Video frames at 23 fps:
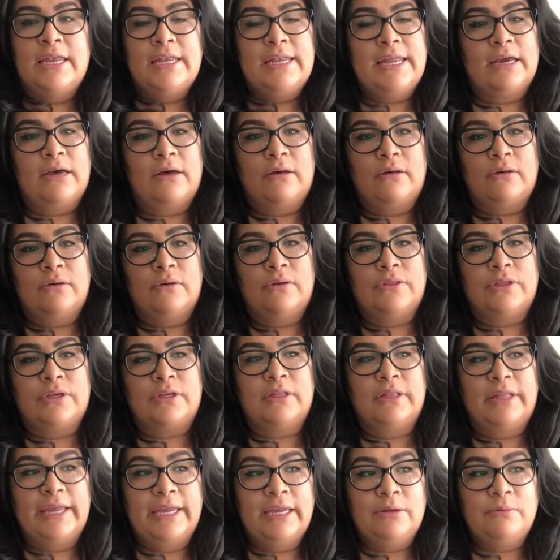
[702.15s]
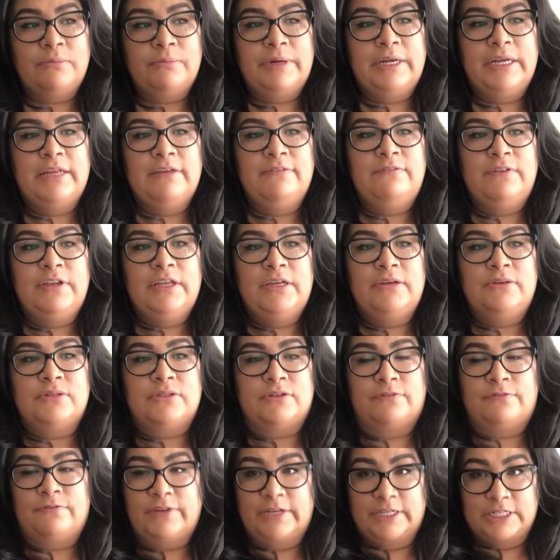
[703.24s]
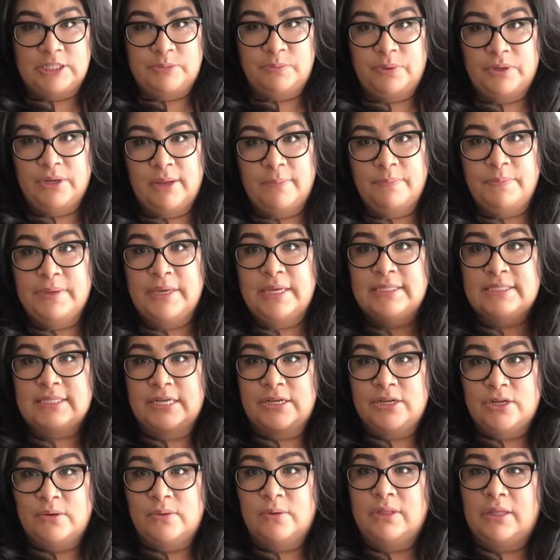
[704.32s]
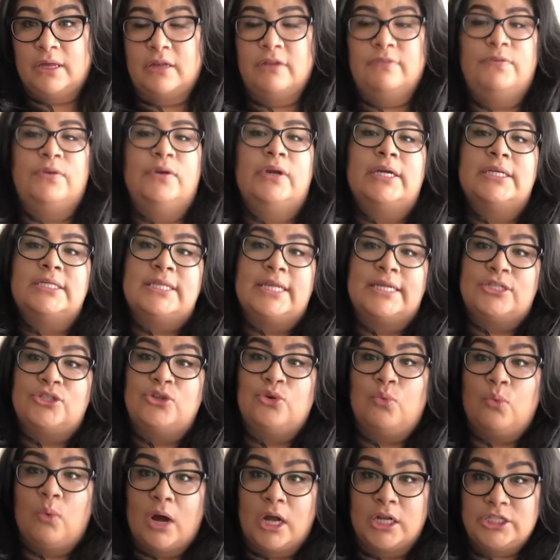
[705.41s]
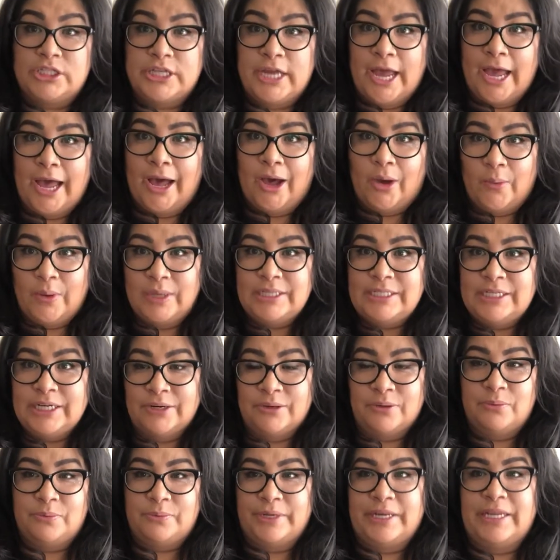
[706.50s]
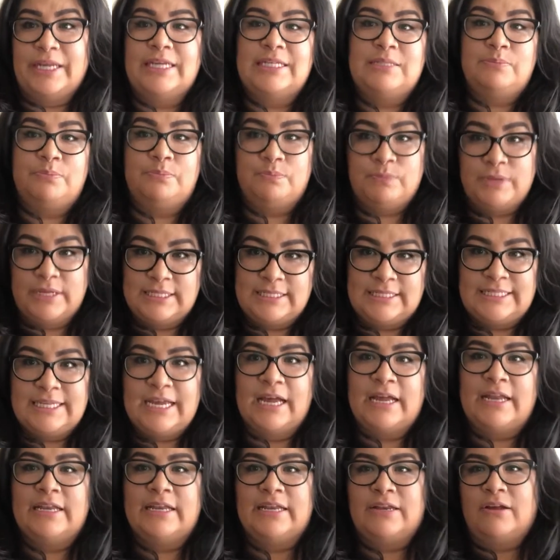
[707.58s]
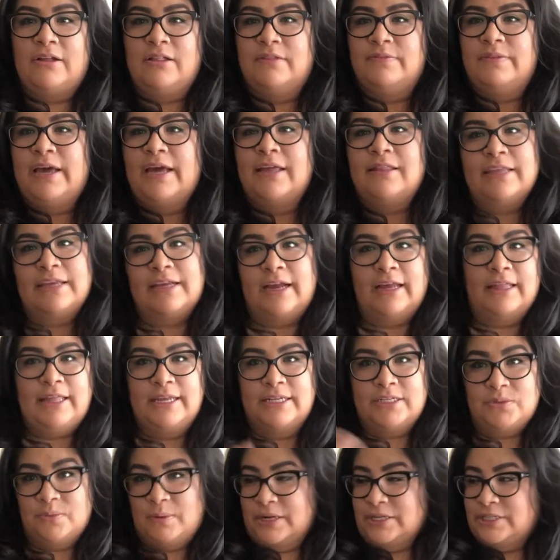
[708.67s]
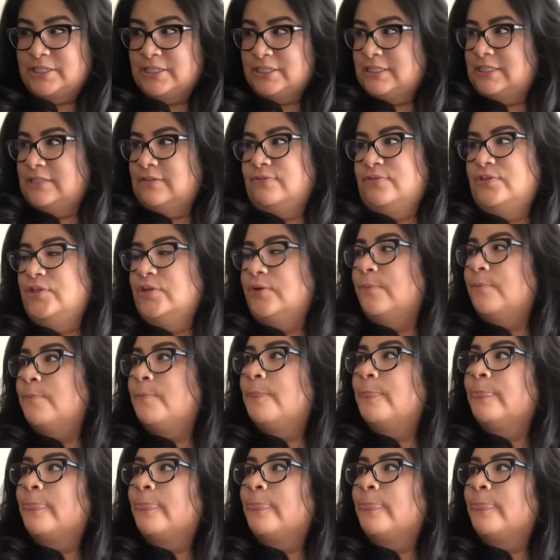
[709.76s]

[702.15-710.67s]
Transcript: Now, the client reading videos are fun to put up because I know a lot of you guys like to watch how a tarot reading is, is done and all of that. Like I like to watch that stuff too.